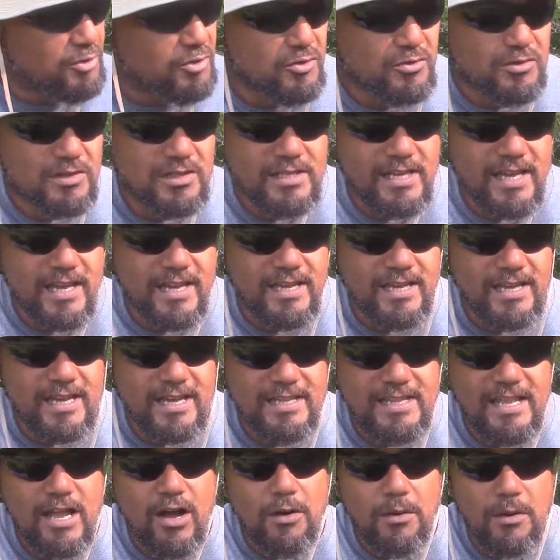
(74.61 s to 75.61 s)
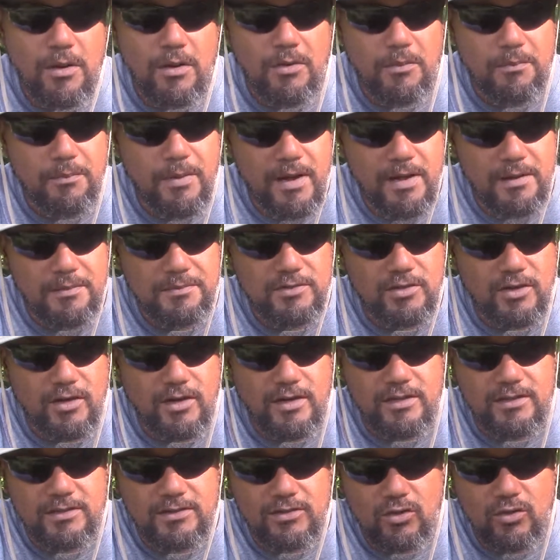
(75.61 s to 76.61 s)
shooting today, and now I'm
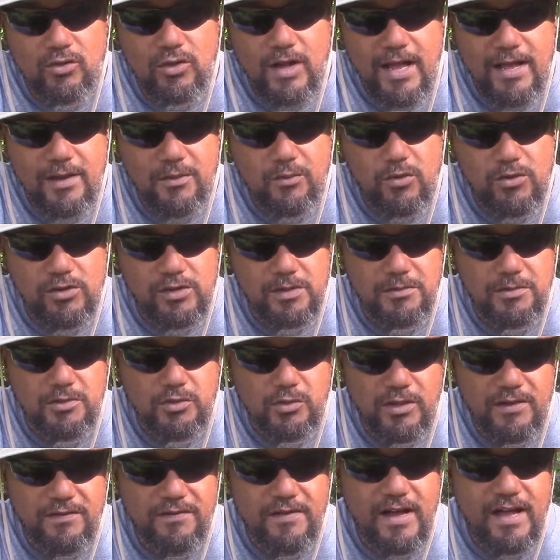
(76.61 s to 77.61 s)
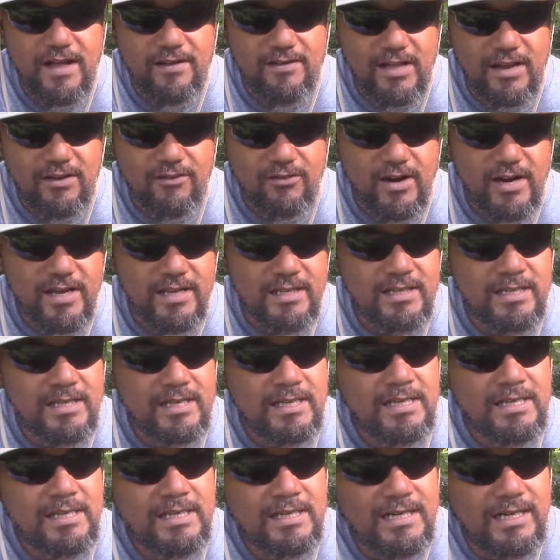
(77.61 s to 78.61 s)
sorry. So I worked up to 25, got right,
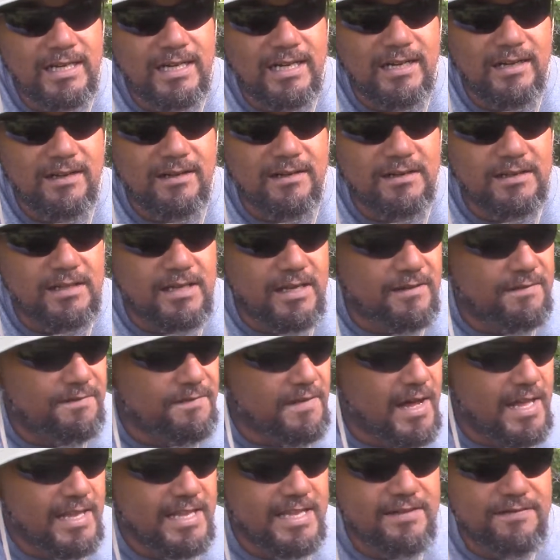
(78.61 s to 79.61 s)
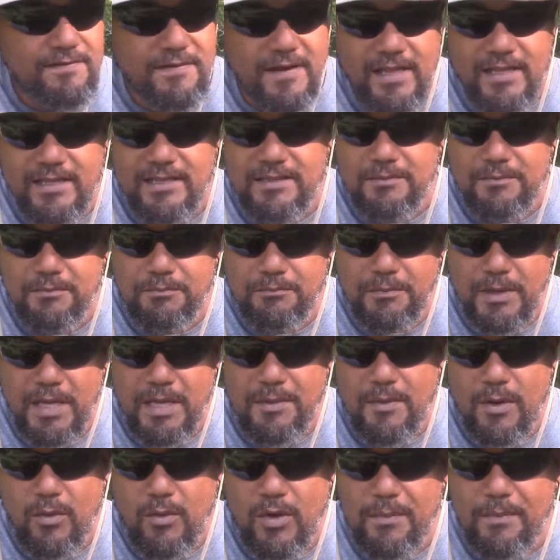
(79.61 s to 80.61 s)
and finally
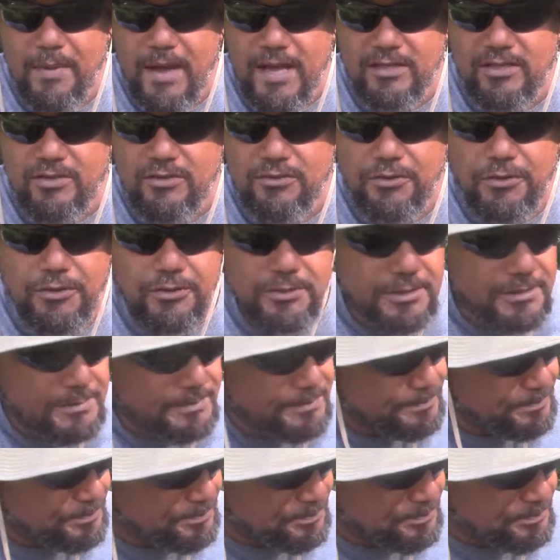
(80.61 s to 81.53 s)
made my way back to 30.